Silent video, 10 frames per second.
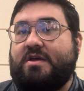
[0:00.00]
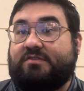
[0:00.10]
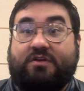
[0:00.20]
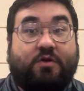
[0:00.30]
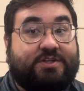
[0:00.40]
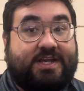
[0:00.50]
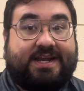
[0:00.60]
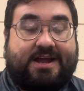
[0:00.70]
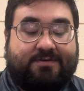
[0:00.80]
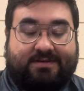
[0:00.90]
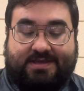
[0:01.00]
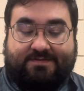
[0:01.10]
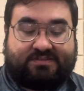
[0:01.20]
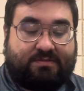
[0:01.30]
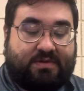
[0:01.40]
So go check it out, give
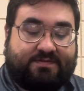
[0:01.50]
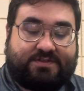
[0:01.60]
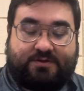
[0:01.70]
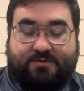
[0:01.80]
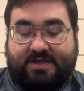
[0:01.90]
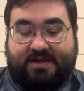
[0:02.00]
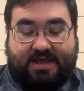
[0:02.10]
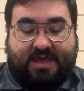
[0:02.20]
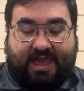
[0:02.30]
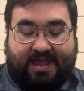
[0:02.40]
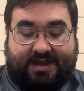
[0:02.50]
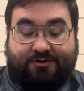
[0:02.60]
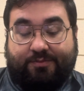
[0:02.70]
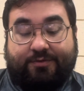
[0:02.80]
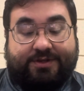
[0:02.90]
some love to it, and I
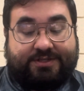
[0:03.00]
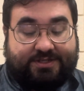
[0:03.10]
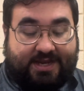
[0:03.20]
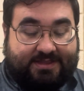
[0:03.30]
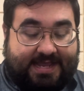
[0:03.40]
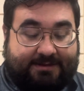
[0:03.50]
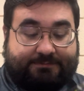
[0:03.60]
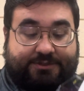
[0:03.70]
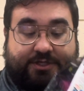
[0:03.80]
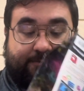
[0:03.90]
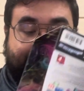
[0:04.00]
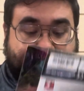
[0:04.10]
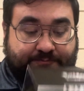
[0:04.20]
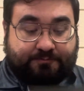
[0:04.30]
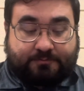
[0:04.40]
do appreciate that. So,
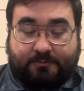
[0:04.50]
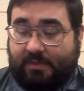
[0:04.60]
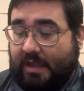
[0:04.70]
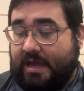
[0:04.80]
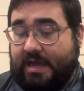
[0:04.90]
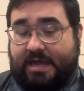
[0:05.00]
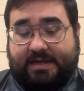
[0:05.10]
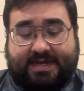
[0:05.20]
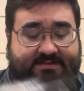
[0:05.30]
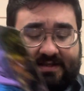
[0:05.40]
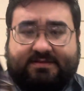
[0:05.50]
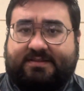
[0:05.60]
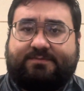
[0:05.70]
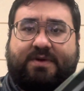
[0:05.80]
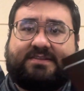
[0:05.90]
like I said,
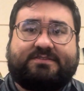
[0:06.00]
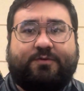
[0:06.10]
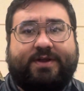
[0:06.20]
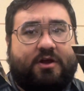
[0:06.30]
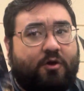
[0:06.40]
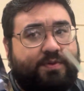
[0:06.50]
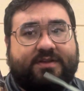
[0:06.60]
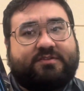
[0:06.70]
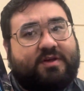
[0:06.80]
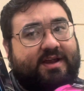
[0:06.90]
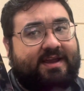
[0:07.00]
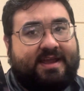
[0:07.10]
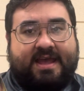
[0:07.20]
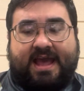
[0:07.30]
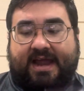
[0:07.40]
this box is already open, so
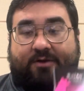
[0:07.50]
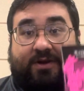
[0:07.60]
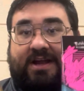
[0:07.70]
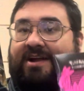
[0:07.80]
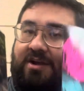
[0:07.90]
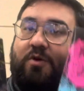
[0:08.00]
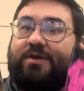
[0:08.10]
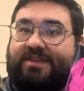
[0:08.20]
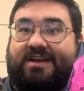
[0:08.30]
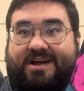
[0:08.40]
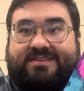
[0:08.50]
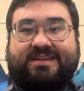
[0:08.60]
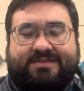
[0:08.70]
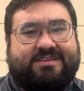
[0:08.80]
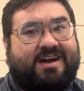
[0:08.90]
I kind of know what the
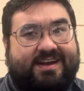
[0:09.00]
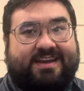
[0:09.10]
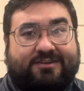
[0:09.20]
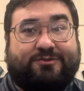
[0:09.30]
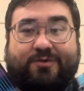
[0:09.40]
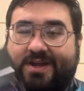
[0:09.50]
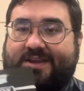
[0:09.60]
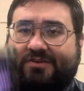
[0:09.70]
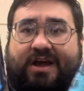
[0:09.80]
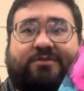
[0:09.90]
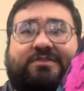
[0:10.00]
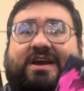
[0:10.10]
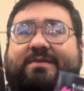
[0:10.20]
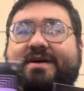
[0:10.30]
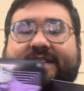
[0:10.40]
content on it is already, so I'll
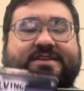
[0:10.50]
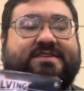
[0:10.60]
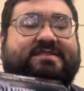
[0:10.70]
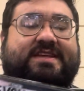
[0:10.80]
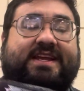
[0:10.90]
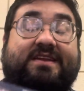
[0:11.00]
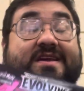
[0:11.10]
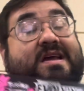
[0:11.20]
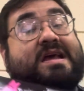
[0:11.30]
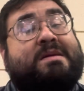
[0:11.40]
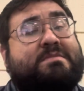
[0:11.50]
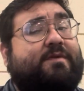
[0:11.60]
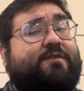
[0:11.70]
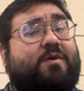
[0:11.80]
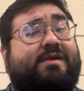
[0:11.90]
talk about it in just a second.
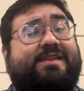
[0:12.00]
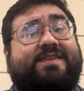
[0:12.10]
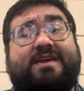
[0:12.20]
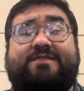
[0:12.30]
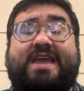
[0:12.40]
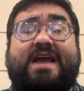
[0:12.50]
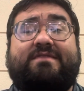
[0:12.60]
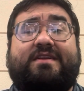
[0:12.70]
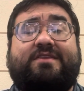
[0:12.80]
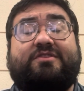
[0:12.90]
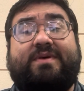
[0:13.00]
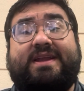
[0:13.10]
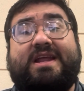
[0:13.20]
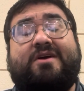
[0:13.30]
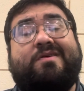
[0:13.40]
Before anything, if you have not done so by
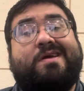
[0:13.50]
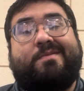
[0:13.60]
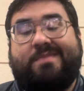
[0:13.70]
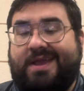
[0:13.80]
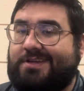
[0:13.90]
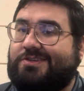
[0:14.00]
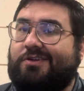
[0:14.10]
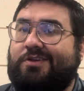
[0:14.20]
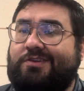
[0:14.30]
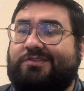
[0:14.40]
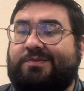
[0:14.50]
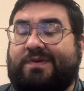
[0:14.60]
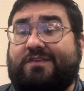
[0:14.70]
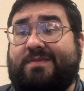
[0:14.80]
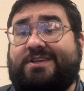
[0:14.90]
now, make sure you
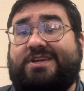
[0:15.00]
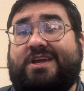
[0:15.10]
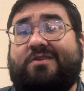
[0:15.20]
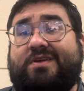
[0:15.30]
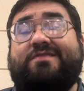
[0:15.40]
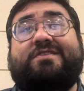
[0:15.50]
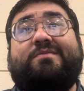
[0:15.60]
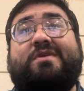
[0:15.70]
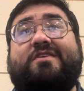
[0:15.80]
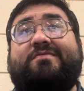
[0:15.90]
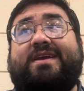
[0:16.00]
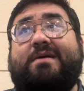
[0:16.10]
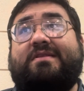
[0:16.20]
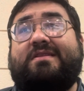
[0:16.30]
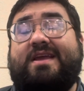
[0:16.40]
subscribe to my channel, give some love by
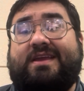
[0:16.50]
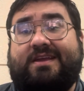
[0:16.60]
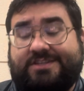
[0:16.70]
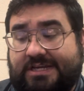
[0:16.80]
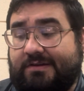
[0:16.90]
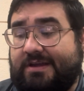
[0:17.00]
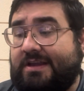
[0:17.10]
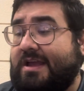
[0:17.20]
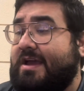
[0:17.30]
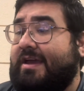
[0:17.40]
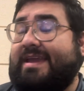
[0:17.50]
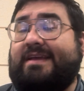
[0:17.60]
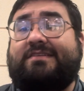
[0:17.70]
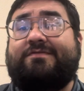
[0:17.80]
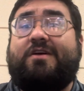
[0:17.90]
commenting, liking, and sharing. Yes,
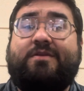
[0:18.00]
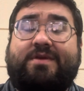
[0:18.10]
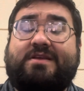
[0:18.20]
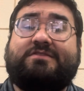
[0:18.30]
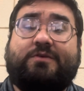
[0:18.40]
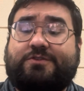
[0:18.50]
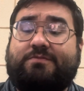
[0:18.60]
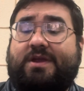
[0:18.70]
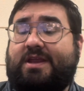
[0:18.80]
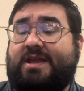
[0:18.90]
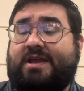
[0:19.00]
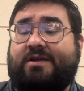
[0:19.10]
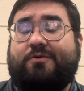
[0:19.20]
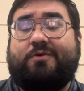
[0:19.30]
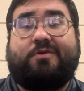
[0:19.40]
you can follow me on social media
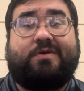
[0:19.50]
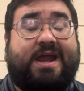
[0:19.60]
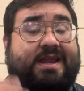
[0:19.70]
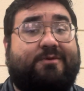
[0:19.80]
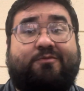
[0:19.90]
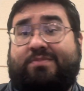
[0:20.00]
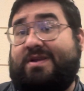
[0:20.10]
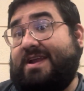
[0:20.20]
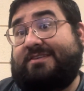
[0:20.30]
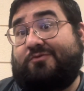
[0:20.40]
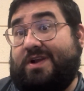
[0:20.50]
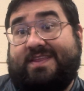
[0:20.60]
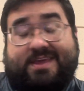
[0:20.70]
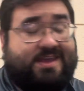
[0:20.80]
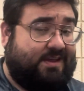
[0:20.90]
or any place really
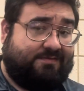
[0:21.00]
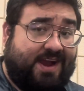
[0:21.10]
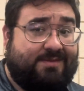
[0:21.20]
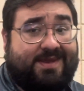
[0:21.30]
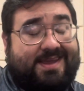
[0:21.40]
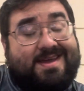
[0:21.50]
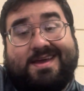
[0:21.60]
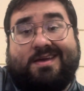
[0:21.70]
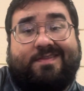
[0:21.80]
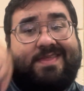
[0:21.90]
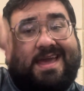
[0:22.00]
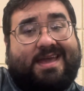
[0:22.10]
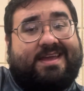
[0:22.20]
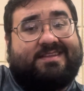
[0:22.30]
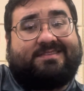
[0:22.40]
that you can find me
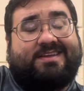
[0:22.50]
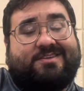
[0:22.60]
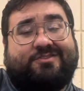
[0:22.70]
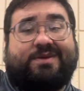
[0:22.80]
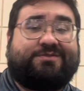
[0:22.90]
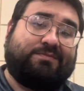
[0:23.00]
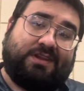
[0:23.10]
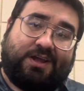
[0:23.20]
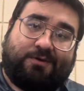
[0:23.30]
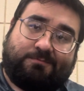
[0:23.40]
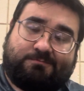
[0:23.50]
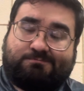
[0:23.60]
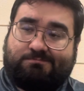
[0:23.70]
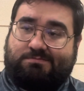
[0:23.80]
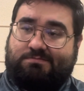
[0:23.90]
that is in the description below.
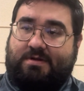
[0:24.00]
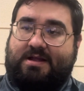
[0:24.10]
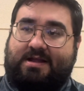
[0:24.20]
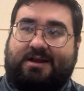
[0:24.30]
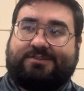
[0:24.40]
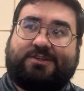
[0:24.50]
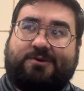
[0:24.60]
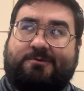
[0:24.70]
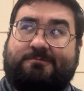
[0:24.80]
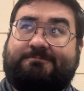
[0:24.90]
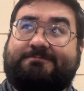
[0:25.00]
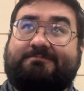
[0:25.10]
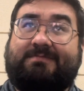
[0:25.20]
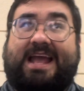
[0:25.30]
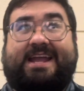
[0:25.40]
Also,
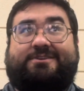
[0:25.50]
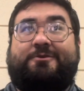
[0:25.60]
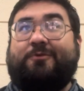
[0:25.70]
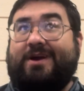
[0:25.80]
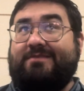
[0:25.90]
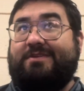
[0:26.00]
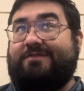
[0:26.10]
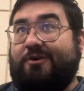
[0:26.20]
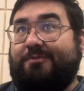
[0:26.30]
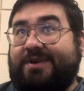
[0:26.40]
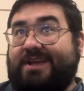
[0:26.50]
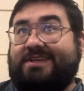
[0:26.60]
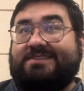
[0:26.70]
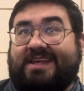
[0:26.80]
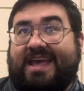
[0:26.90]
I do quite a bit of
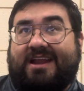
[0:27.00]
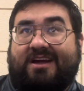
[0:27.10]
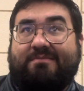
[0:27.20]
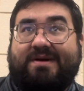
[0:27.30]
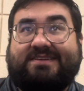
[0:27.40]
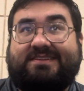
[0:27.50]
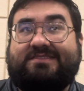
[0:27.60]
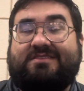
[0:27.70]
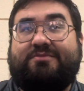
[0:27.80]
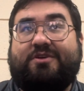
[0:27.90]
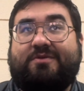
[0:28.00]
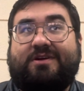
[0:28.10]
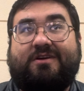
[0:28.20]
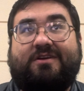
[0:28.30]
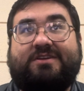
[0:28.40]
openings and unboxings on Pokemon
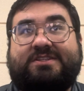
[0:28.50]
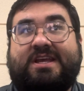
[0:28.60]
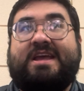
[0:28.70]
cards.